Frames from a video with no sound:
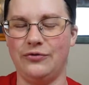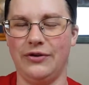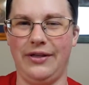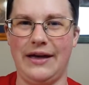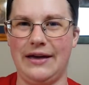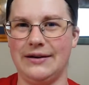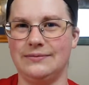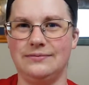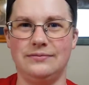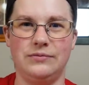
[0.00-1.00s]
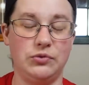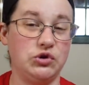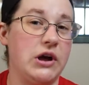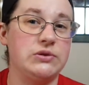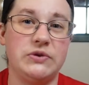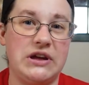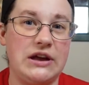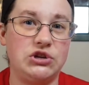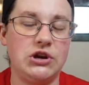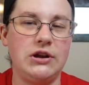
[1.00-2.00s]
for like
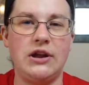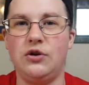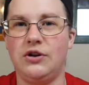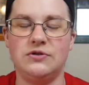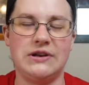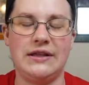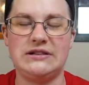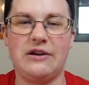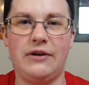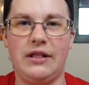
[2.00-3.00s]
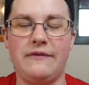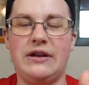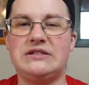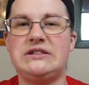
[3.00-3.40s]
transportation, and you can use that like 7-Eleven and